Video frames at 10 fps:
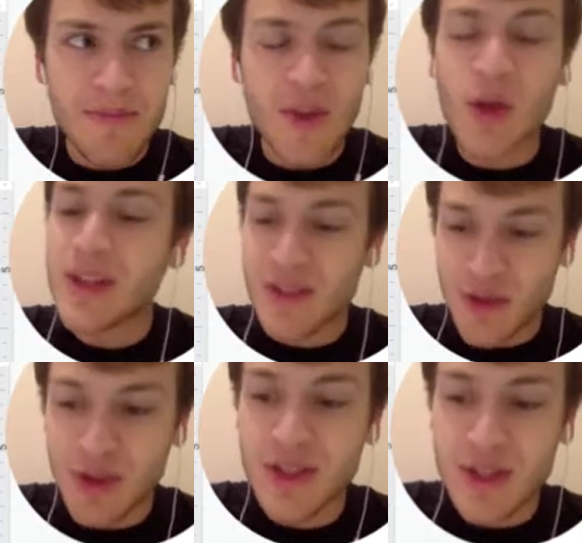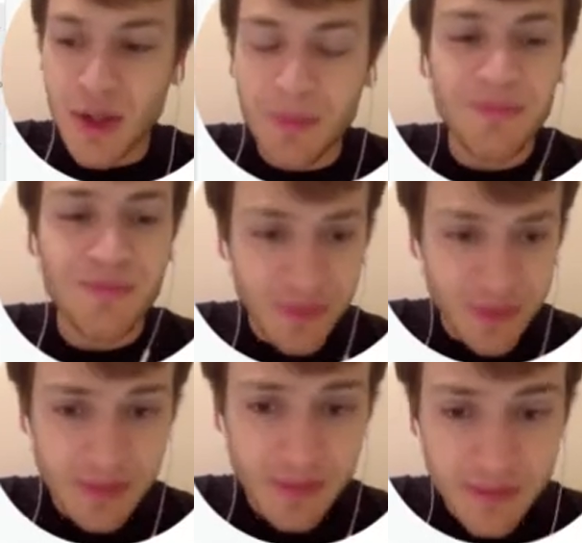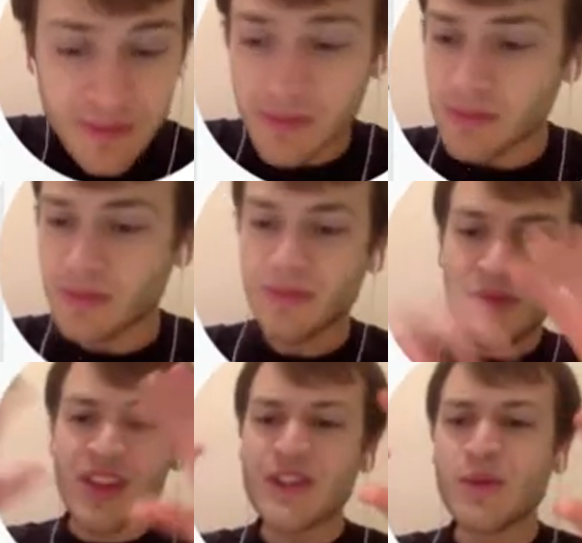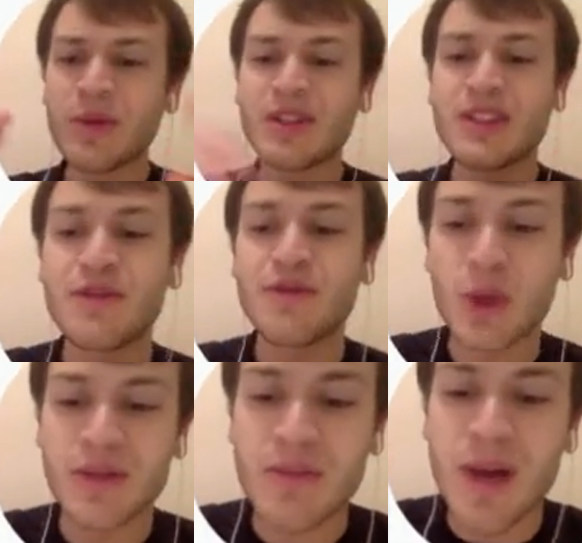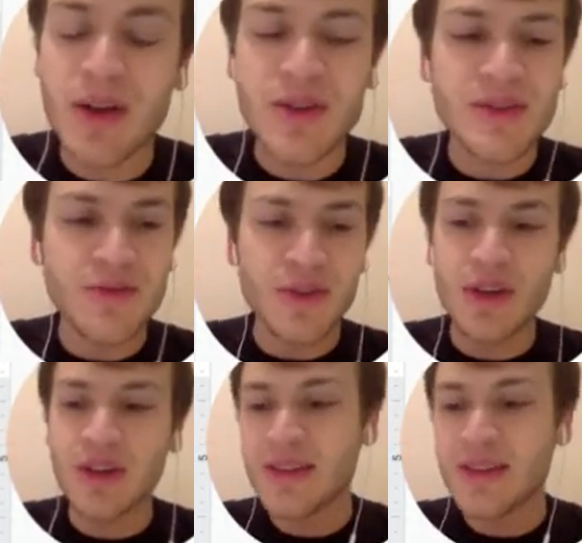No, lesson 32. That's where we looked at the 4 different models for